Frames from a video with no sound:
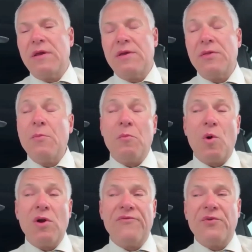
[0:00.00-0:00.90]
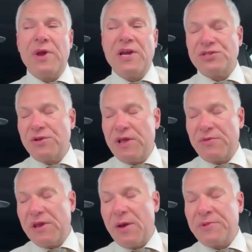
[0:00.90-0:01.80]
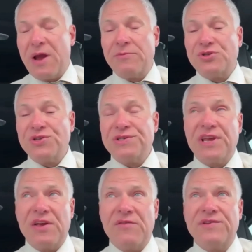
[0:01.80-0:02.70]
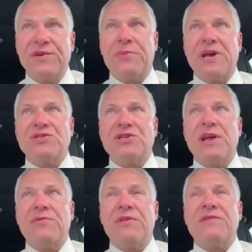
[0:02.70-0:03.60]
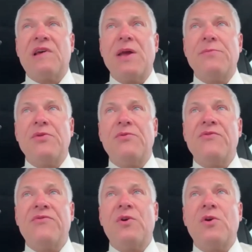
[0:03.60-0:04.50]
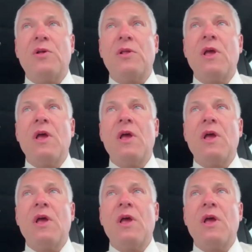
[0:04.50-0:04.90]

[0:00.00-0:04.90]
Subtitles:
And the more information that the optometrist gives the patient at the time of the referral,